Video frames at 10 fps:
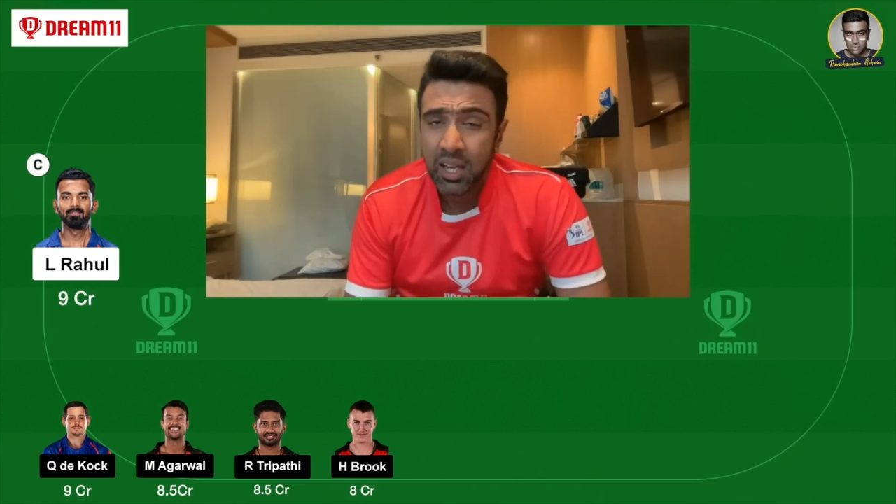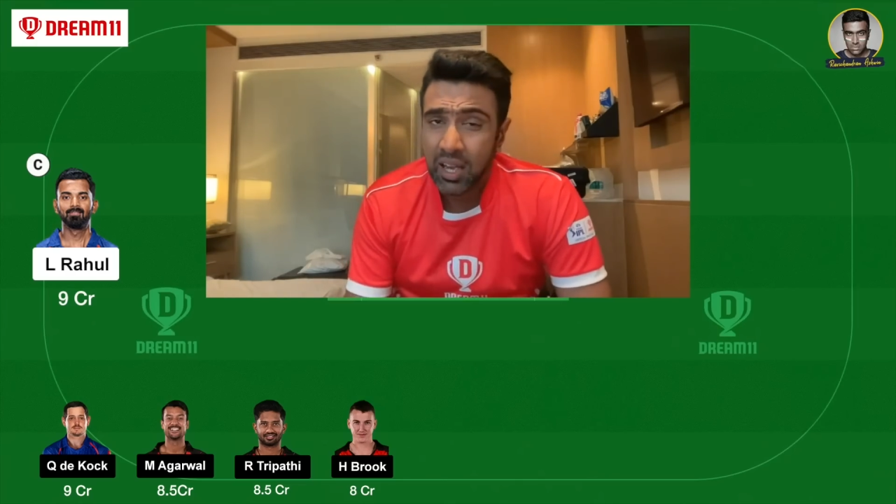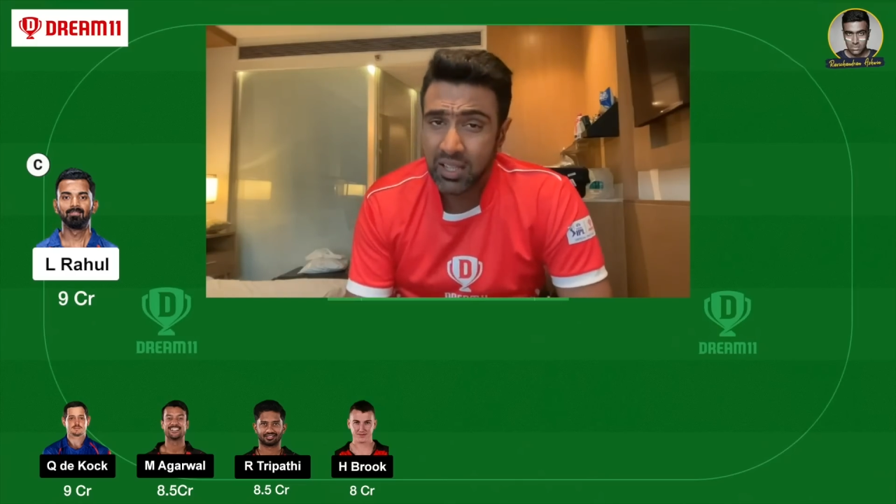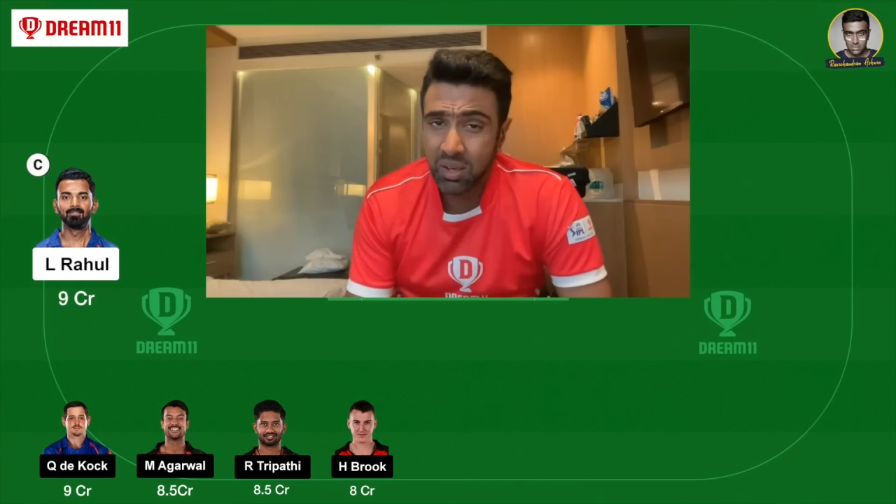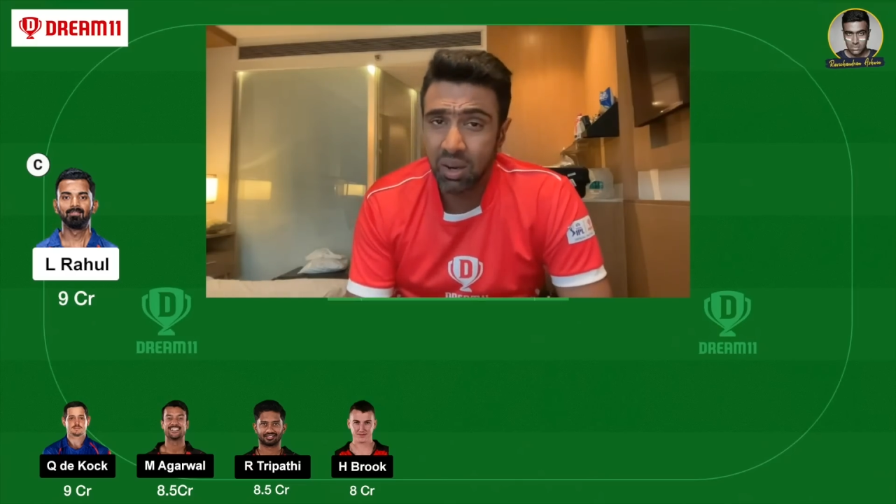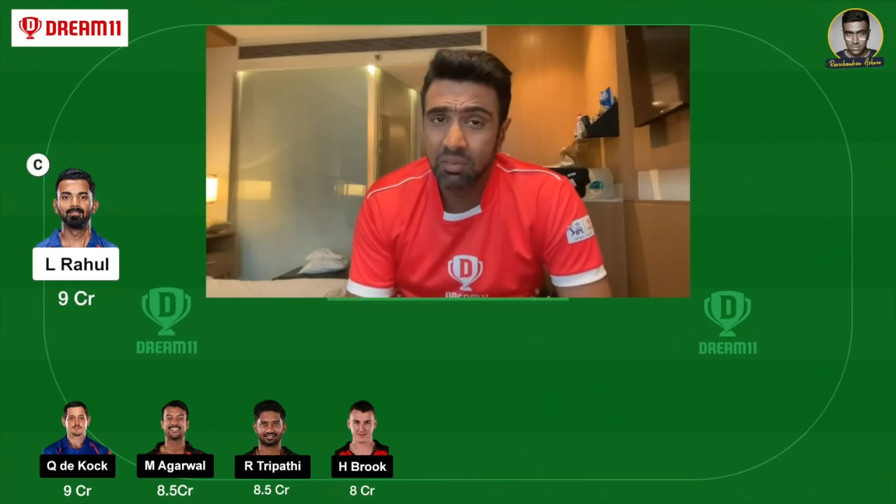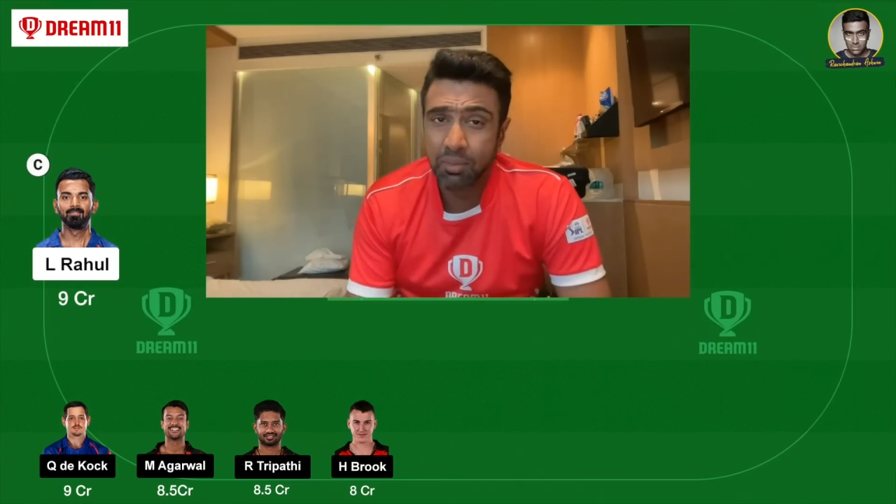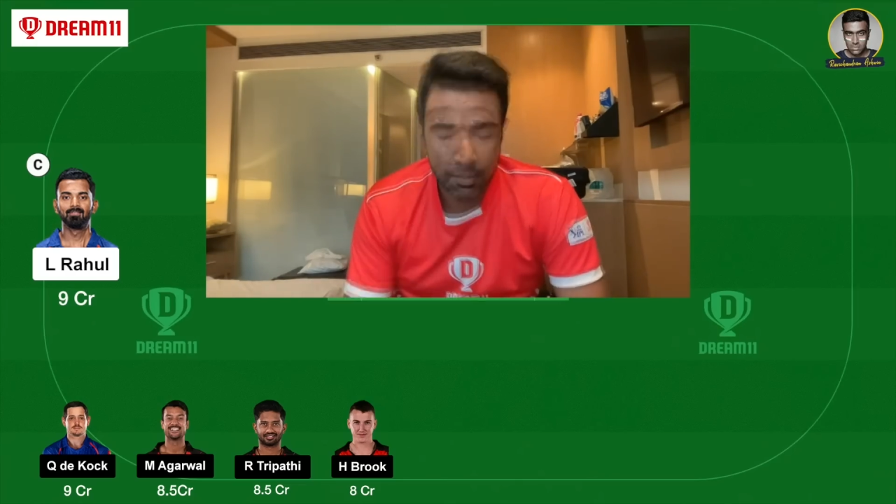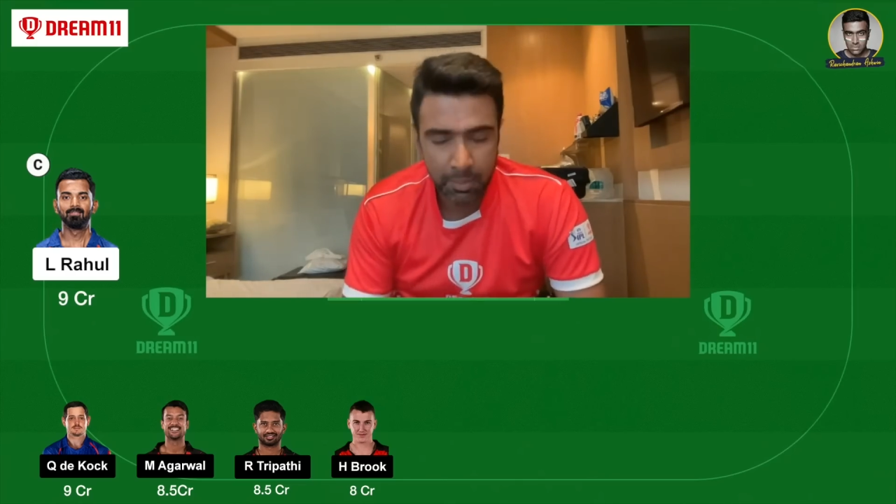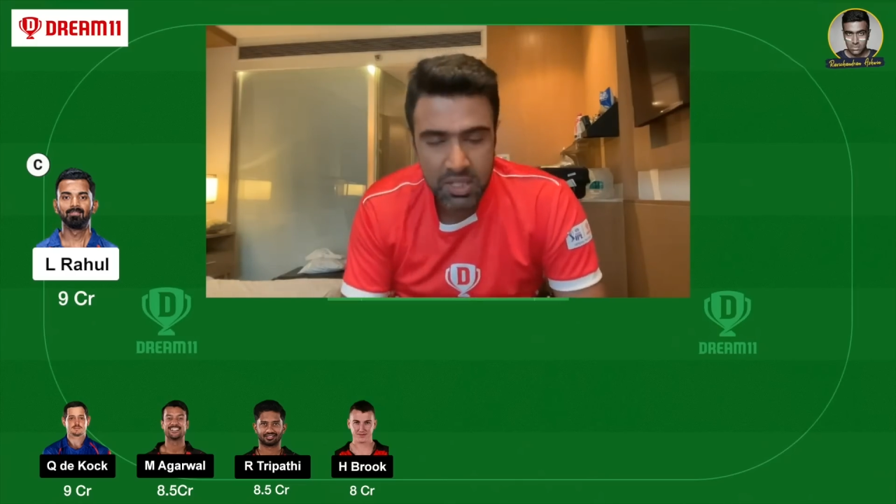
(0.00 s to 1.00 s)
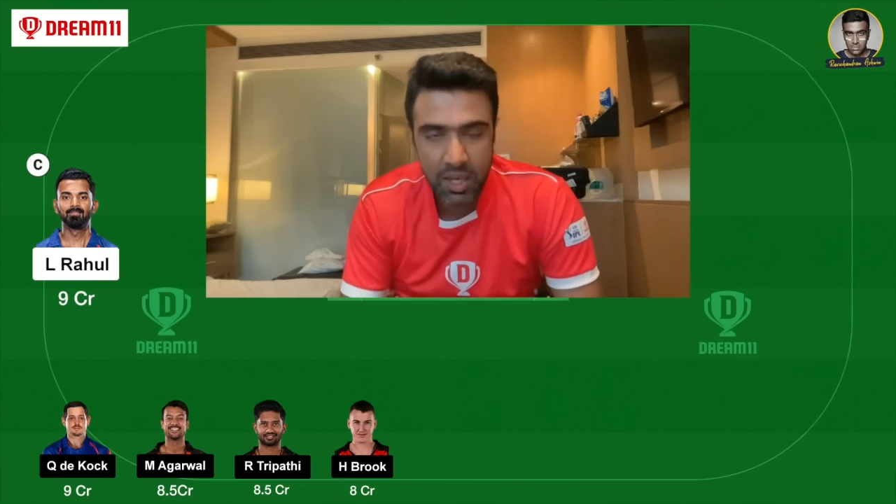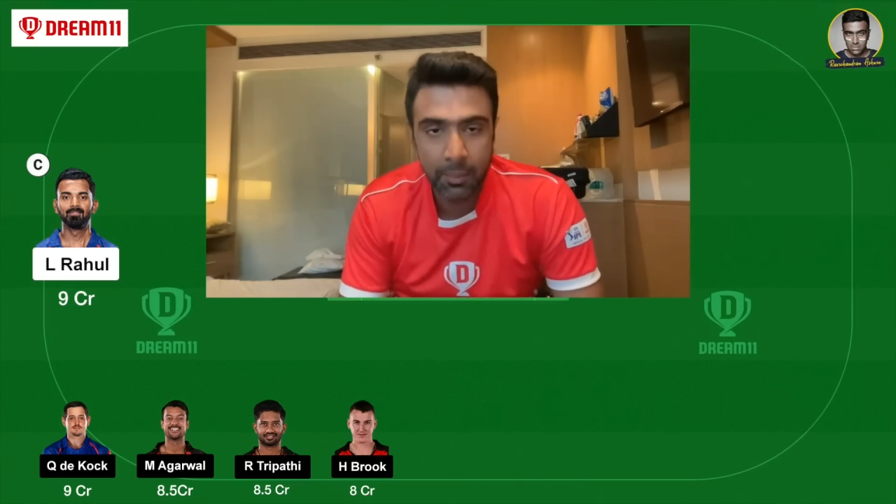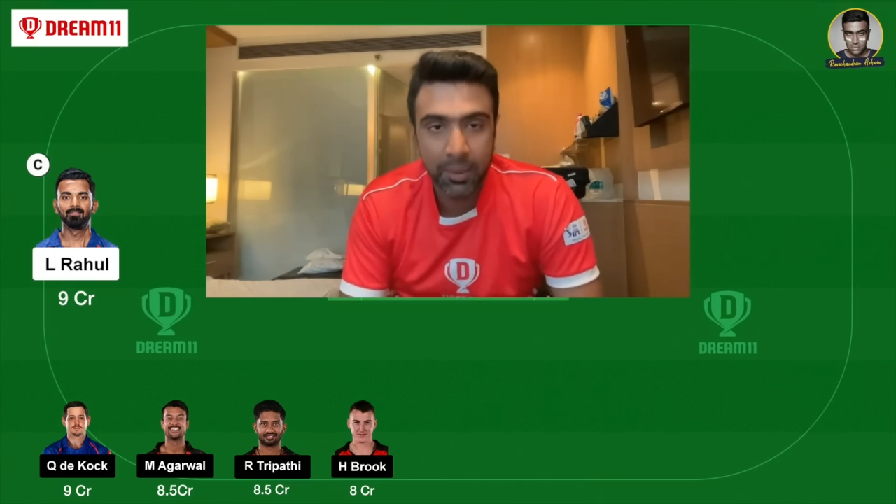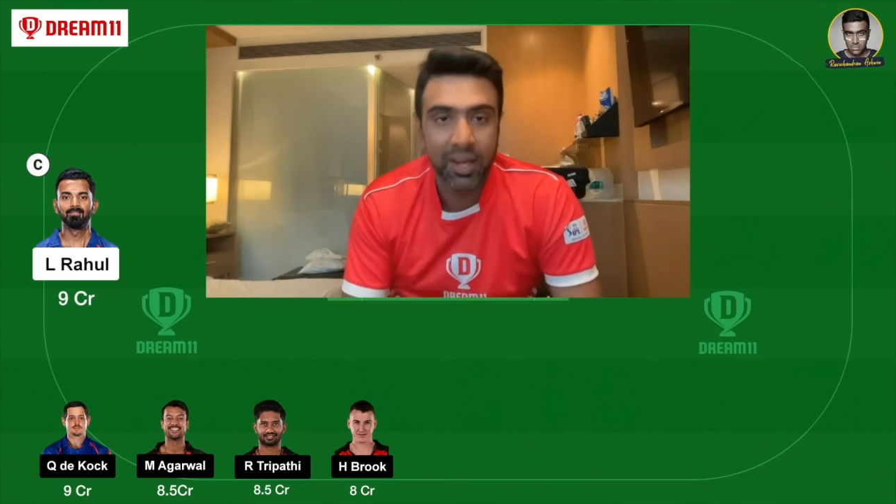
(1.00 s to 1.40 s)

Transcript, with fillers: has gone from Punjab